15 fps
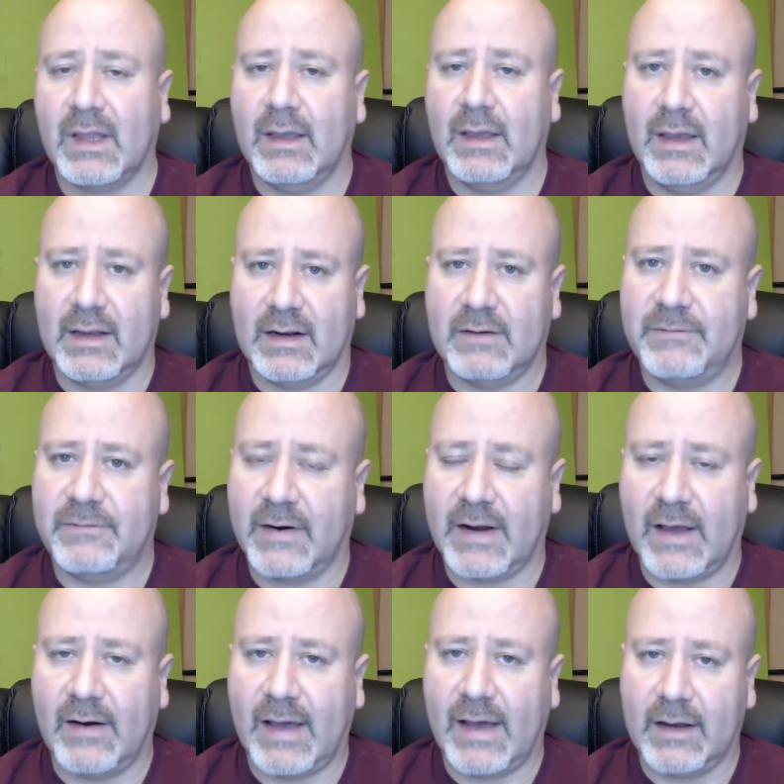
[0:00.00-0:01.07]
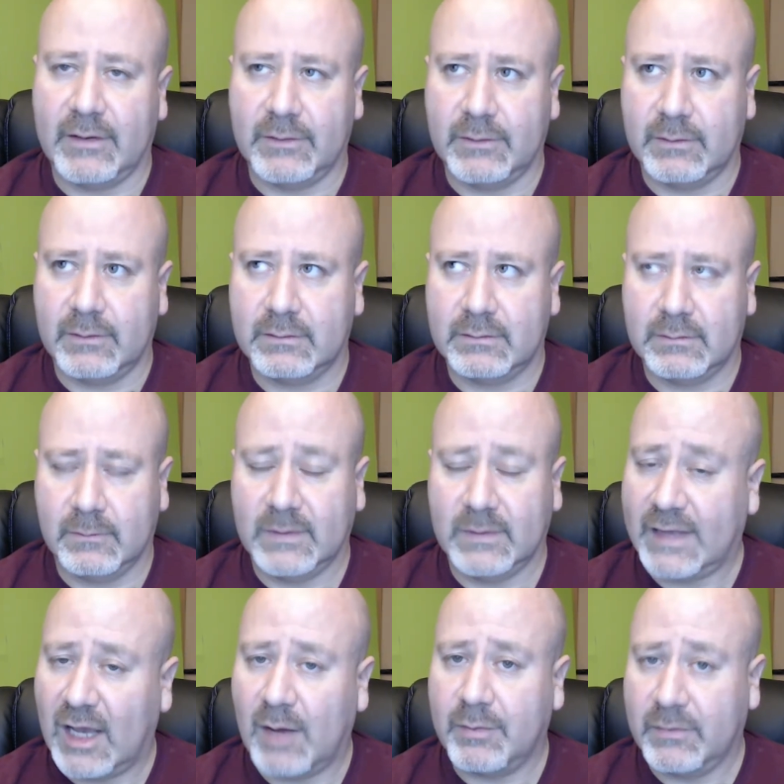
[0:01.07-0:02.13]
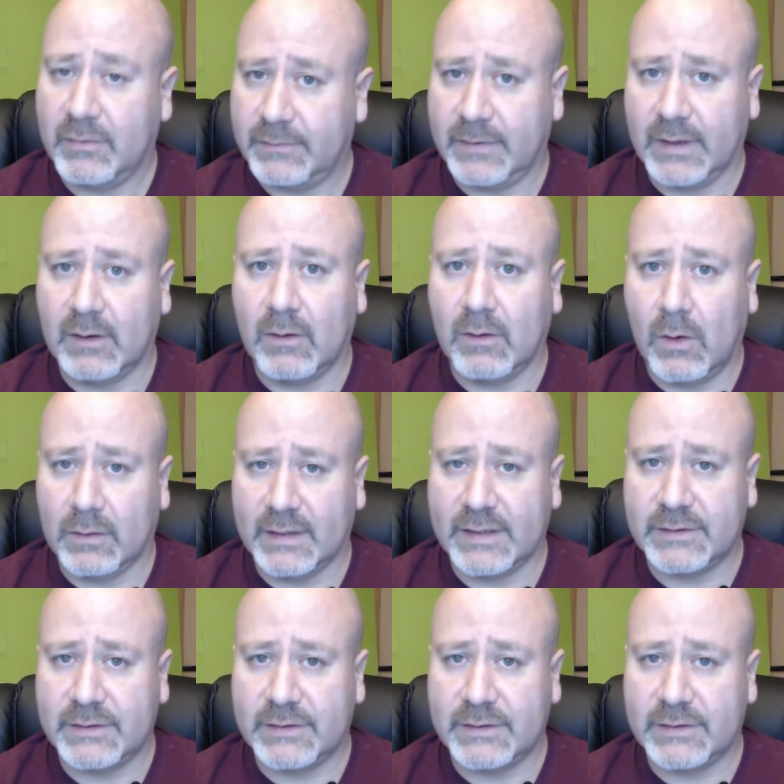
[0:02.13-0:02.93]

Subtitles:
And I figured out how to, with the help of online